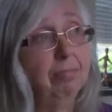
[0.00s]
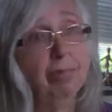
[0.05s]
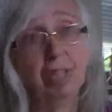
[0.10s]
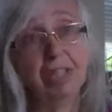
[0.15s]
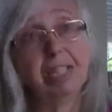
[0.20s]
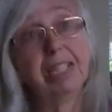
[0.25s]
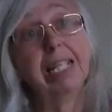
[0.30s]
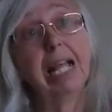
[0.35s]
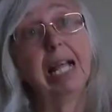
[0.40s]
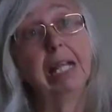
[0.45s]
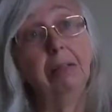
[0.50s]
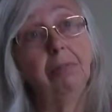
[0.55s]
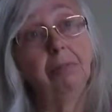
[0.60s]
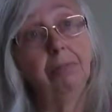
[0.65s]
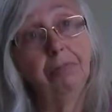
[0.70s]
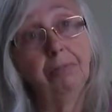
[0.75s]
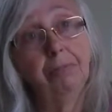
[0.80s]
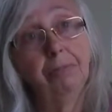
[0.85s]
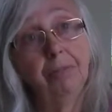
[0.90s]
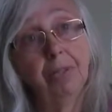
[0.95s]

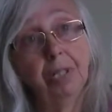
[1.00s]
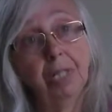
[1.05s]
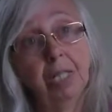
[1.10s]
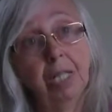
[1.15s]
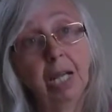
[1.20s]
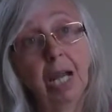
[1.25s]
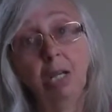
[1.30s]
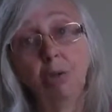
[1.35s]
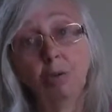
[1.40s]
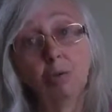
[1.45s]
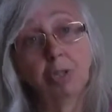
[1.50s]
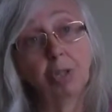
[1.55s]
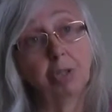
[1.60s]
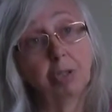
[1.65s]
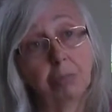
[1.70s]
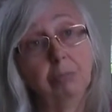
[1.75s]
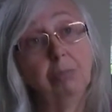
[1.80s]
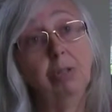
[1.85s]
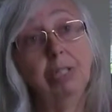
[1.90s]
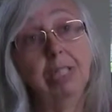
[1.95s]
yourself and also
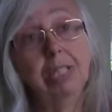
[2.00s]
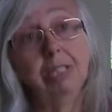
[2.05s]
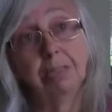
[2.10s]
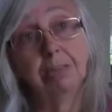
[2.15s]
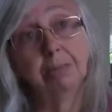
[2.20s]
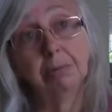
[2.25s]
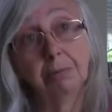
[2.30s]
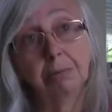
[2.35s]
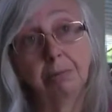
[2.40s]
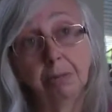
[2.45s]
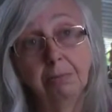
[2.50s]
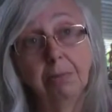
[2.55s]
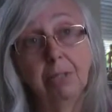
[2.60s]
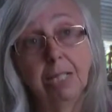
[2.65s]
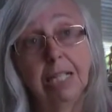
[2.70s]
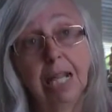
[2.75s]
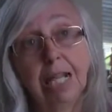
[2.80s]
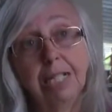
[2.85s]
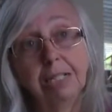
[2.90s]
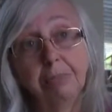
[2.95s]

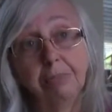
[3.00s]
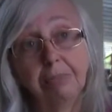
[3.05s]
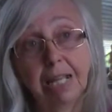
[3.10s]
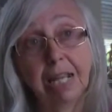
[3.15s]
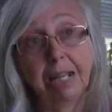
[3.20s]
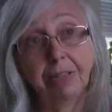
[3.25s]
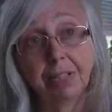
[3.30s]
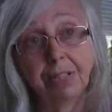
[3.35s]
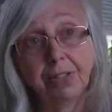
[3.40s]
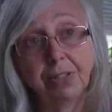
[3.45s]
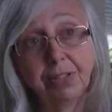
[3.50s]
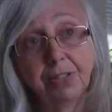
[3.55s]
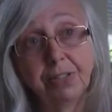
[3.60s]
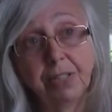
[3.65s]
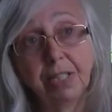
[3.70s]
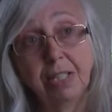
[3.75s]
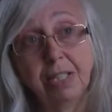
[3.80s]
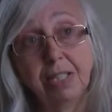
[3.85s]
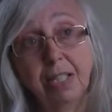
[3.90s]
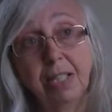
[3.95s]
communicating with others
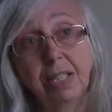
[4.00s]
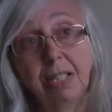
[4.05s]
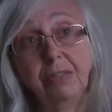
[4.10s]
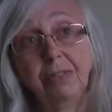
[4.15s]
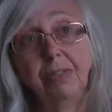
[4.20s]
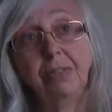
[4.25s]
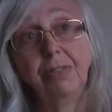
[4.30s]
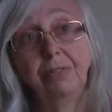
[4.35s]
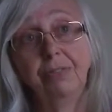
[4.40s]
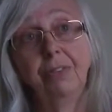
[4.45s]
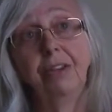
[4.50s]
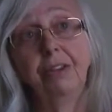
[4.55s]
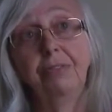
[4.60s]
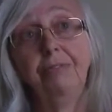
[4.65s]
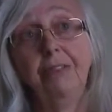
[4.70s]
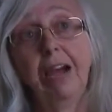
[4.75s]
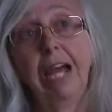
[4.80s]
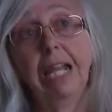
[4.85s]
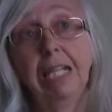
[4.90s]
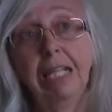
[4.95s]
is very
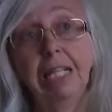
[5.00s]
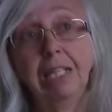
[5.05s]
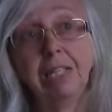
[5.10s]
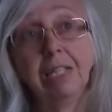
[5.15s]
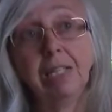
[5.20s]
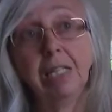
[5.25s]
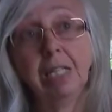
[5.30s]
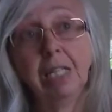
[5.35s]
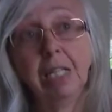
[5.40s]
valid.